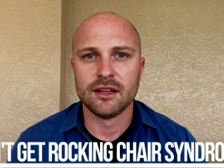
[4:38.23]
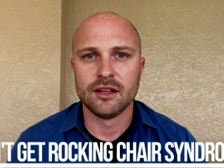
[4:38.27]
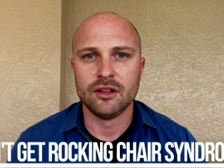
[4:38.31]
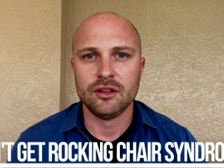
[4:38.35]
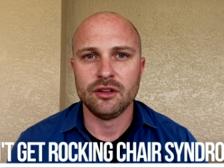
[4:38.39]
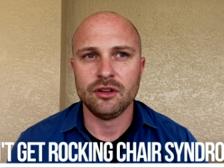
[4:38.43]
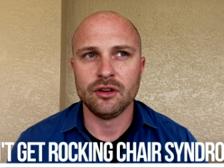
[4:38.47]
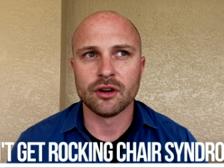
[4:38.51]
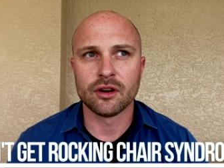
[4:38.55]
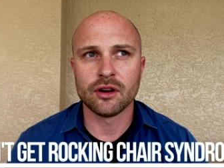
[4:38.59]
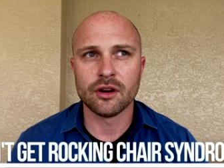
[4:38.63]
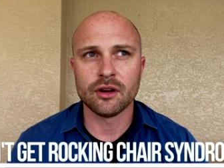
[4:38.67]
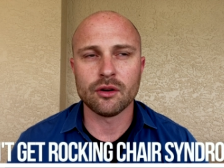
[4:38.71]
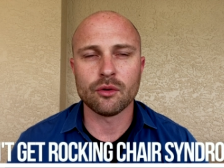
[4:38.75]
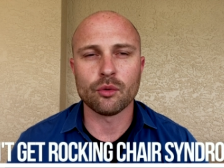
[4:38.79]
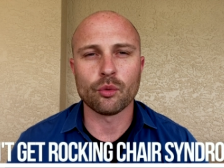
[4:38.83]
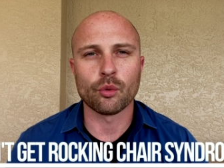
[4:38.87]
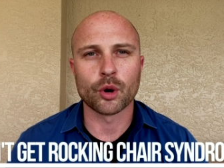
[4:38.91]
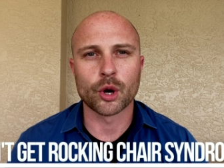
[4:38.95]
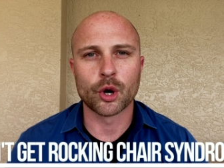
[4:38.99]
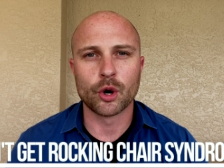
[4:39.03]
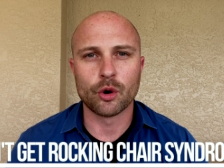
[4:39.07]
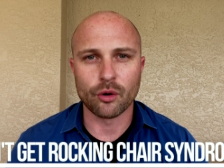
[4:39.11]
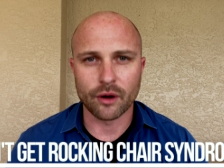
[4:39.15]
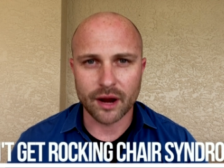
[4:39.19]
you're gonna
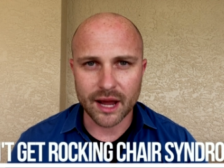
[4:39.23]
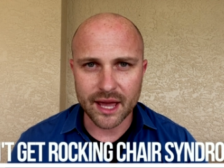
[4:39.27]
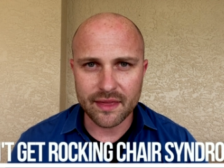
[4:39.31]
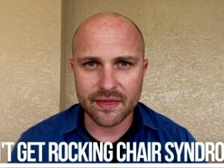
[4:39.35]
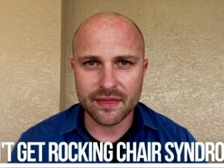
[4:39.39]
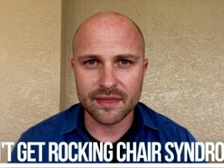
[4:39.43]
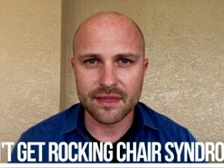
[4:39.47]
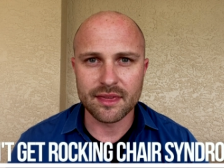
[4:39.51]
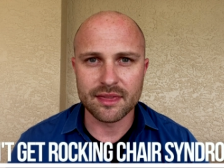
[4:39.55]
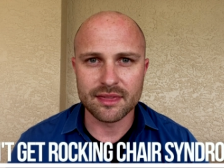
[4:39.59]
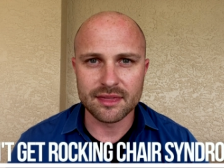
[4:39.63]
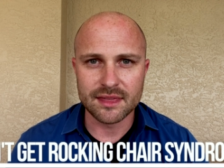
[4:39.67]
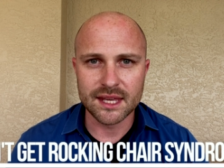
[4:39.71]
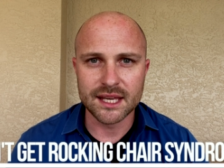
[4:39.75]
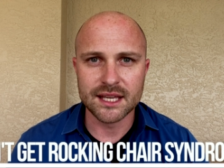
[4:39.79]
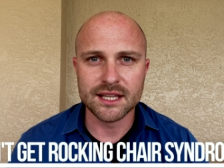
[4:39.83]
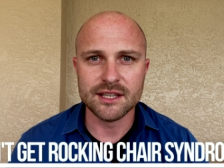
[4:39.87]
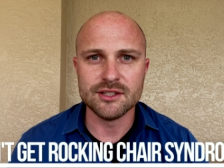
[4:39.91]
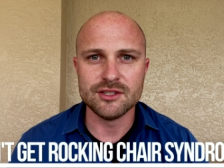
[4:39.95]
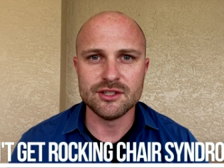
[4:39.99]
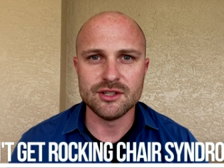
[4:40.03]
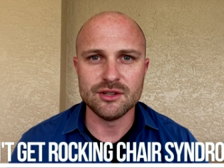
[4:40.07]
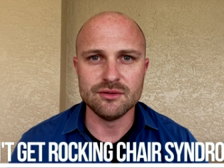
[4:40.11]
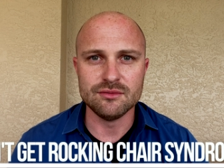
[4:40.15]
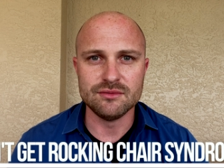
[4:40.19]
regret the
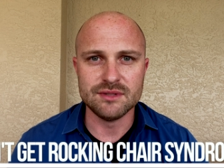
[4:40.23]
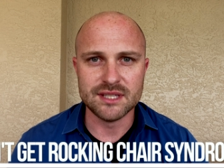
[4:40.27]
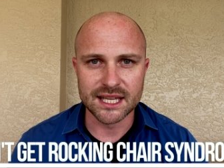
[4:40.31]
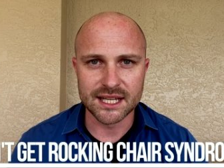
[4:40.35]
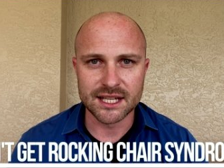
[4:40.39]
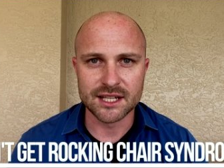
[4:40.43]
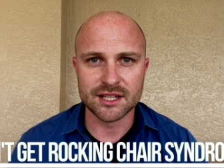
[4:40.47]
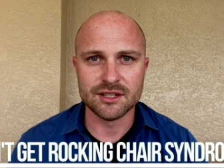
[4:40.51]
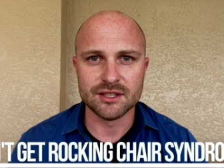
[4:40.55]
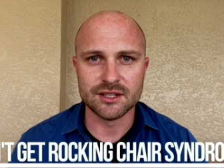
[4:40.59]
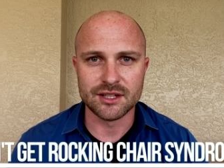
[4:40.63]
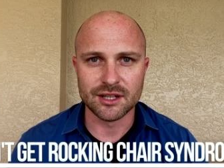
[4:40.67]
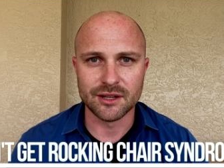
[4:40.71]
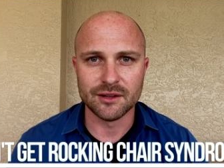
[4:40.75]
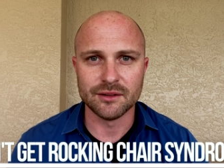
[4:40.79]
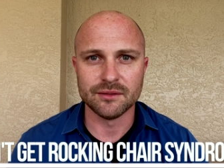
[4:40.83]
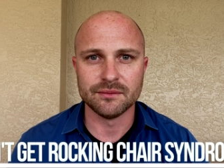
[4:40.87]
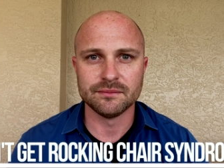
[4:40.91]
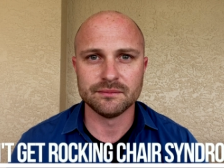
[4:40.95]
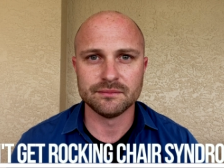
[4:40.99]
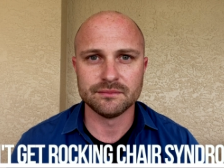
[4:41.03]
things you didn't do.